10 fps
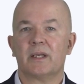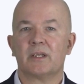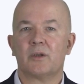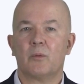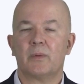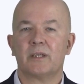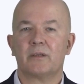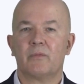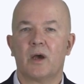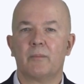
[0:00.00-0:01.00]
economic,
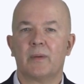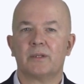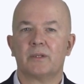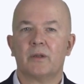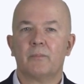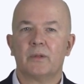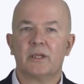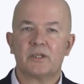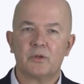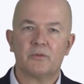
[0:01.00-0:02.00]
environmental and
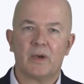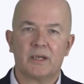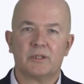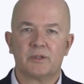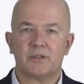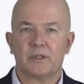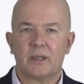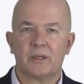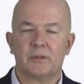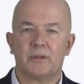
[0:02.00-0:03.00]
political factors
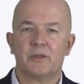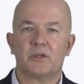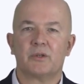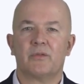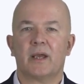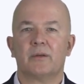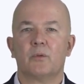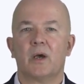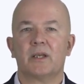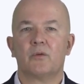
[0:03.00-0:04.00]
that could affect the
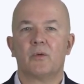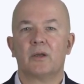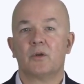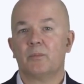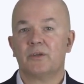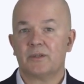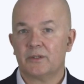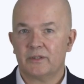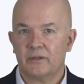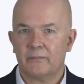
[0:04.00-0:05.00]
way you run your
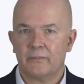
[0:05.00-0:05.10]
business.